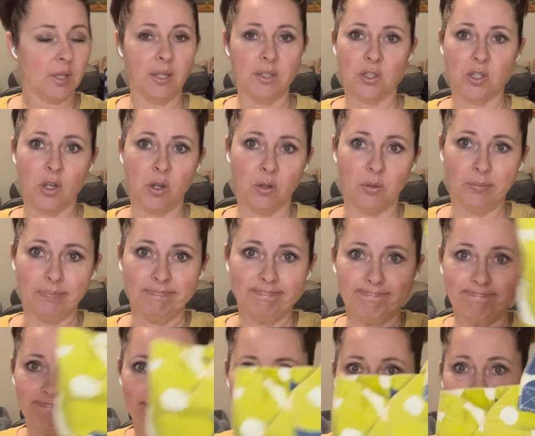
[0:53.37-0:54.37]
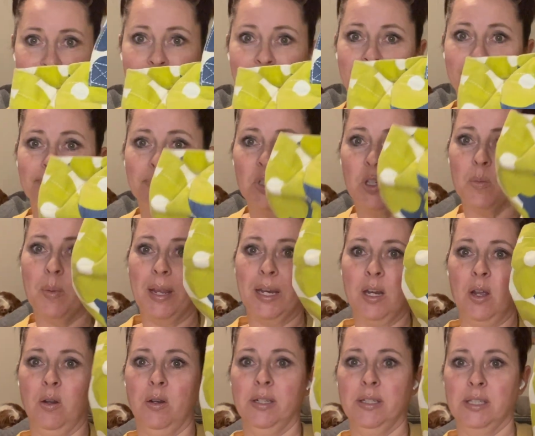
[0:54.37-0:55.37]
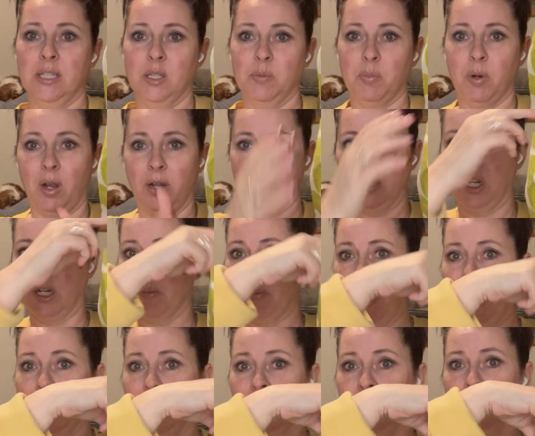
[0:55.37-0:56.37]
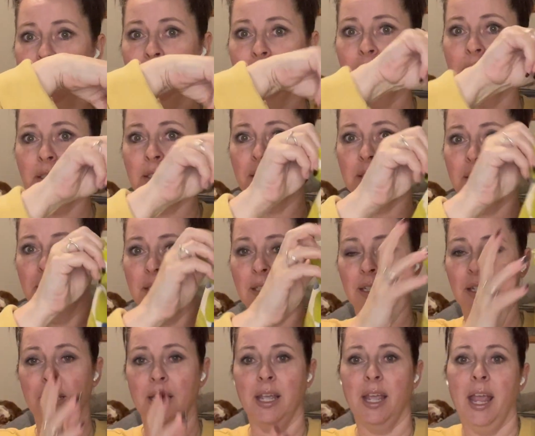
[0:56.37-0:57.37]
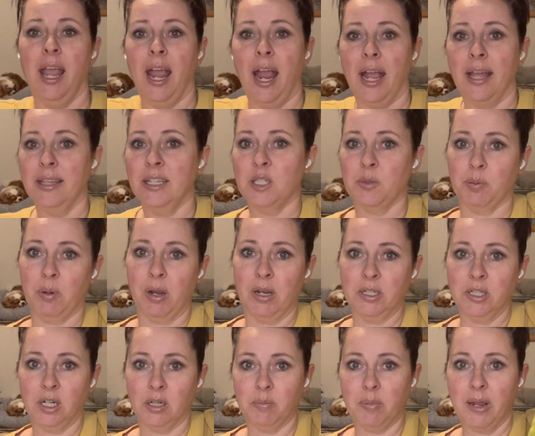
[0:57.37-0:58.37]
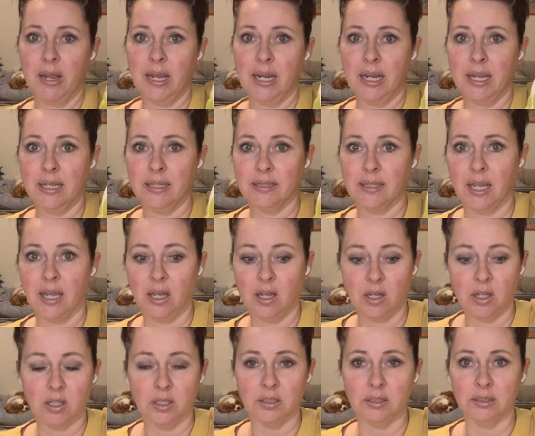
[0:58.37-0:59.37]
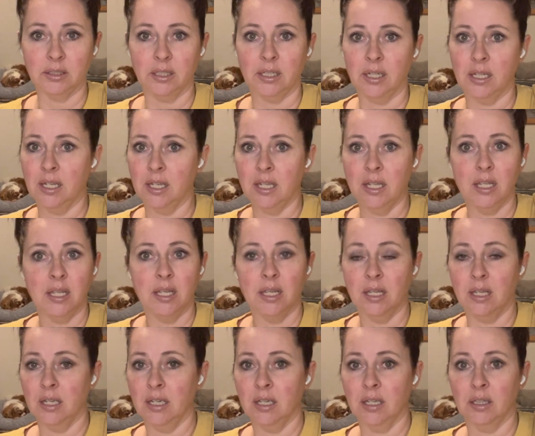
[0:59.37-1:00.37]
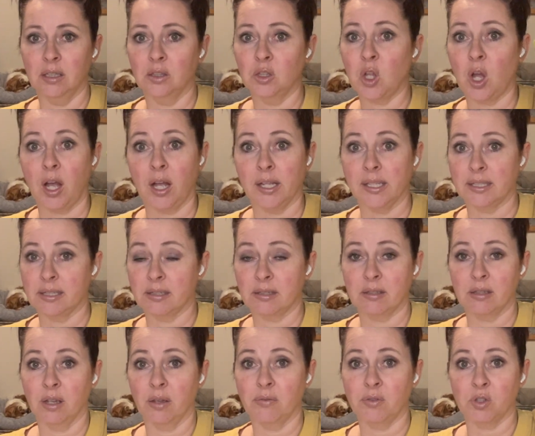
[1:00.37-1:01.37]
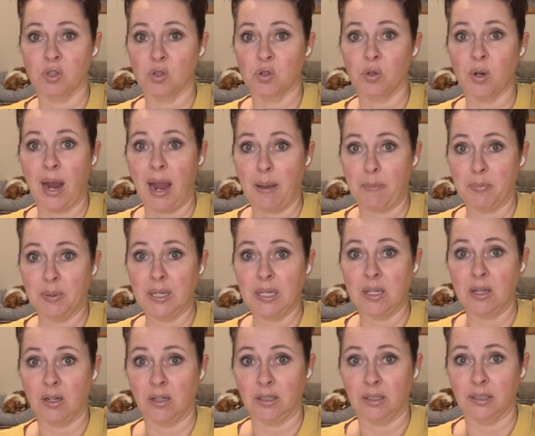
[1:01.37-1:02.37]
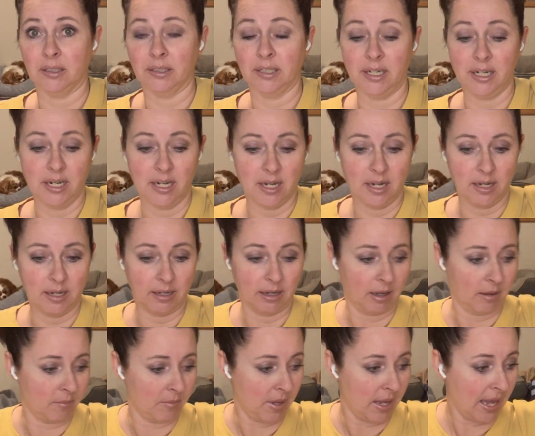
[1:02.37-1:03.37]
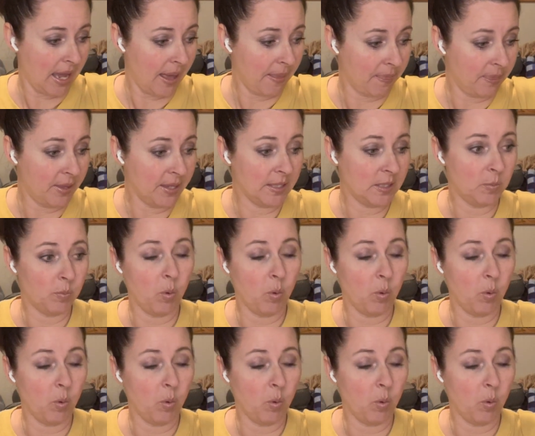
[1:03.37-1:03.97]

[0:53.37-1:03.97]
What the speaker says: So you may notice this project bag, and this project bag has held lots of scrappy yarn. At this